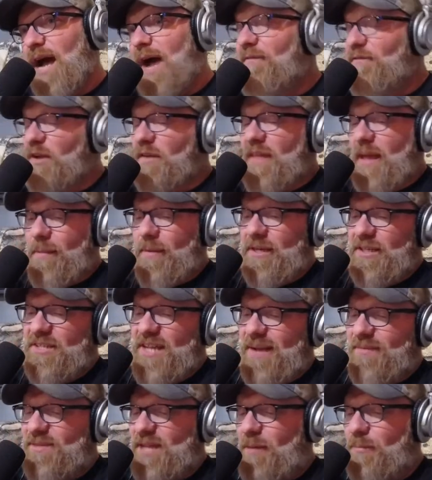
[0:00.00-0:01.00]
I've done that many
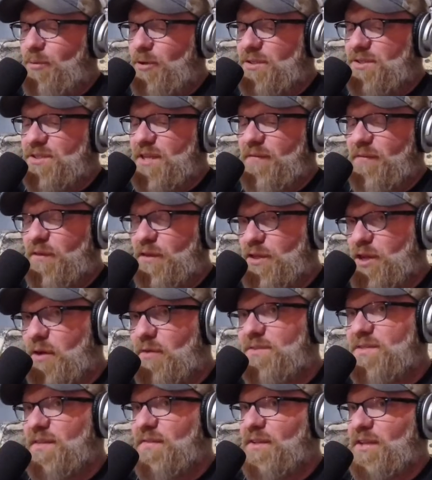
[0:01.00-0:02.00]
times. I'll put stuff in the
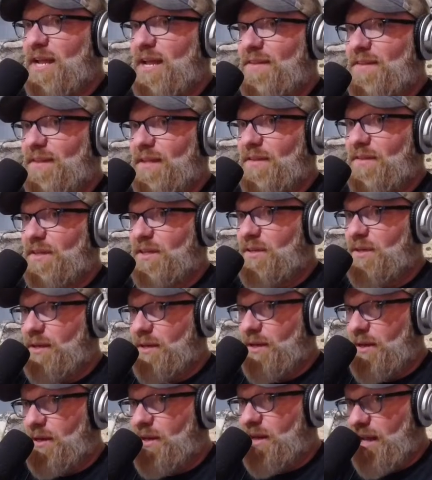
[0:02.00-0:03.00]
notes, and then
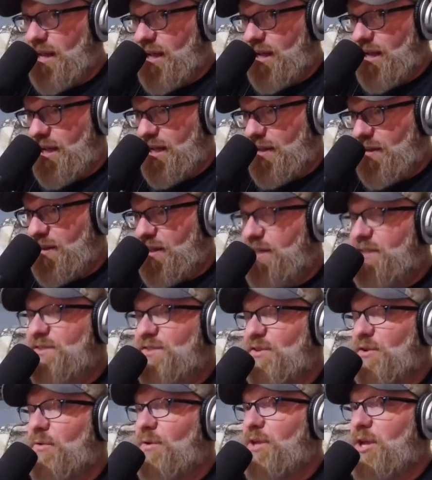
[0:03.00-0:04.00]
in the
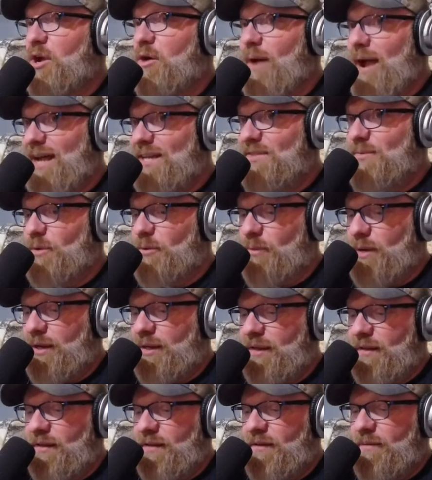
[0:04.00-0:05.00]
studio as we're
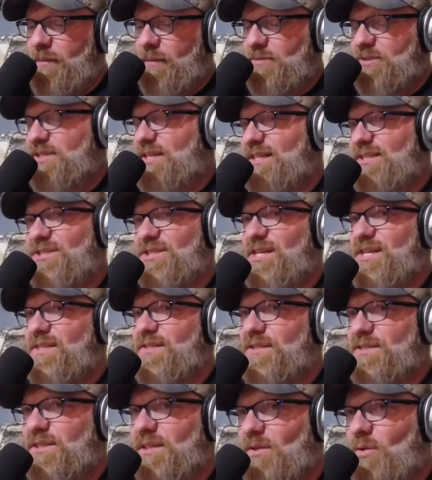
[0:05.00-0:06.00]
reading them, I'm just like,
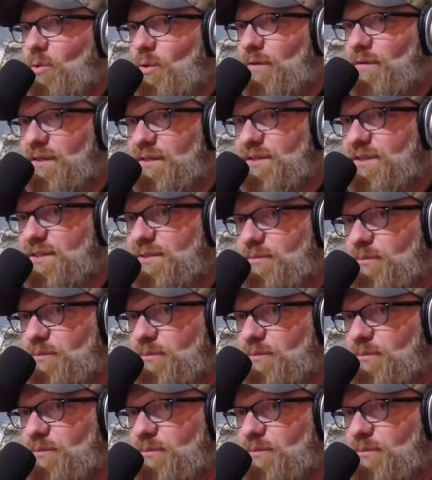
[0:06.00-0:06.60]
Jesus Lord, this is